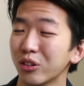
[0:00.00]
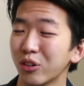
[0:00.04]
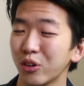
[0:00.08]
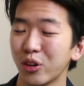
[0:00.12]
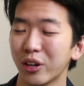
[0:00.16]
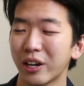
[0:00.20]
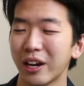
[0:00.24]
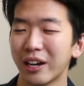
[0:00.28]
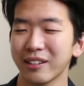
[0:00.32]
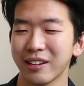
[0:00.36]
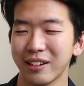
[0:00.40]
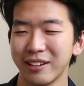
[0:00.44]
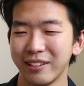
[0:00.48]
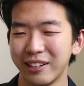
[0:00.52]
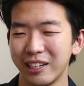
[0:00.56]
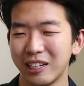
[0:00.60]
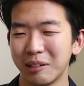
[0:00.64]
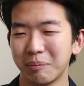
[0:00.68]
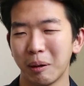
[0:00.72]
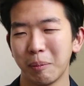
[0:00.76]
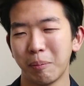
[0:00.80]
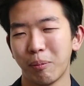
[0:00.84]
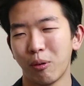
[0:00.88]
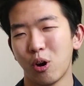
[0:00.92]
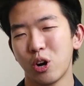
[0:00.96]
so you guys can see
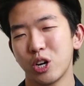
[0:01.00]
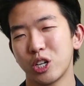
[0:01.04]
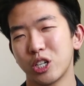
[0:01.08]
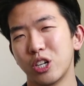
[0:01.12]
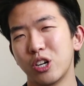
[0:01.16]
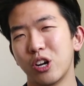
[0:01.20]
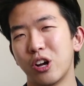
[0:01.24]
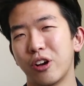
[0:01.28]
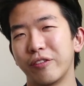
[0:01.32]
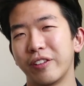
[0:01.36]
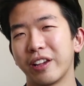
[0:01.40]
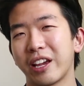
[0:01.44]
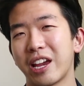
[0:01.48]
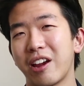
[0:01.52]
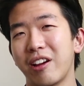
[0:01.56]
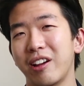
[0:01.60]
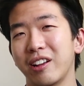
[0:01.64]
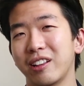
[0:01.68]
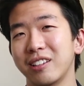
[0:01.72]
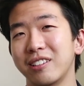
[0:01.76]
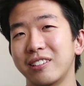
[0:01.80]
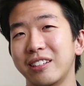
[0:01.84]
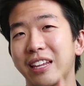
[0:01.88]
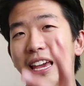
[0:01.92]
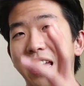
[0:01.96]
the proportion of the
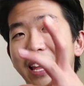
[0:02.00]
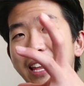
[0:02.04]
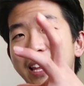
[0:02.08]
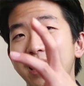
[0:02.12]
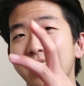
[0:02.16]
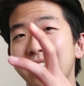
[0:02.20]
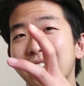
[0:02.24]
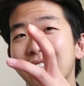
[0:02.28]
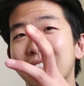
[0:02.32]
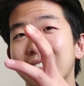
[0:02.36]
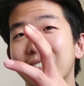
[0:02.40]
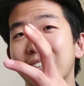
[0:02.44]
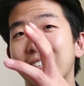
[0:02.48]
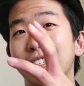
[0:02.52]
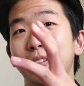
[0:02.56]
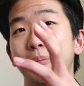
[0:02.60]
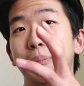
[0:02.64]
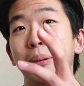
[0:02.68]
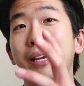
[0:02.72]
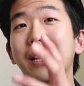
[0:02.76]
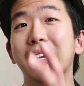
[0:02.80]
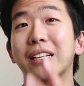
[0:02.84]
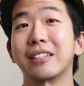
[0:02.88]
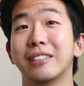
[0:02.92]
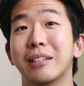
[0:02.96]
character's head is as
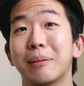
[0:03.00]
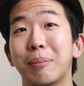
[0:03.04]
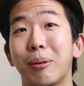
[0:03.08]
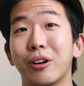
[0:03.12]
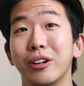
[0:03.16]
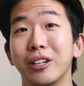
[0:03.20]
big as the